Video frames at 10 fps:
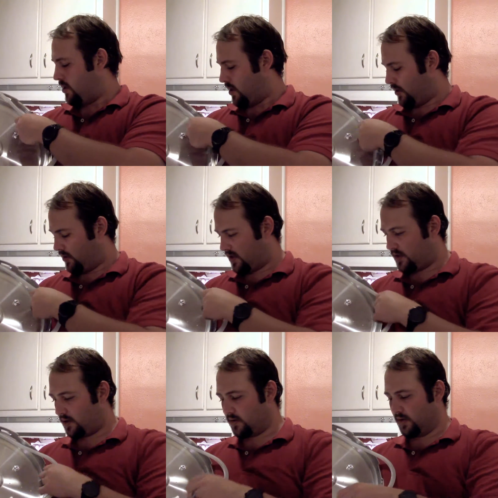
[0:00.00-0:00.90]
underneath
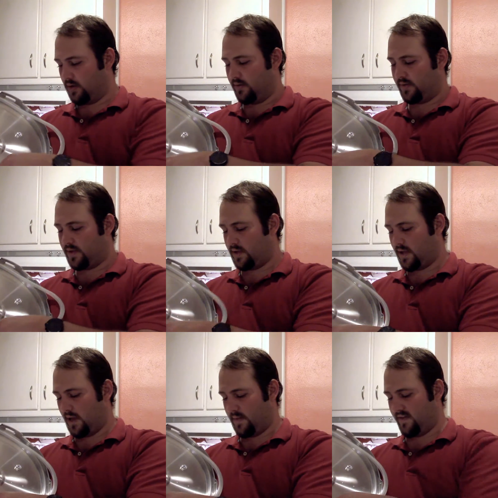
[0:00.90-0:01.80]
the
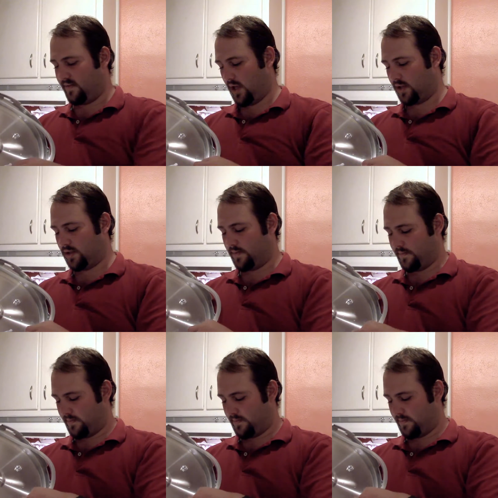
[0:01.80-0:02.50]
grooves and be flush.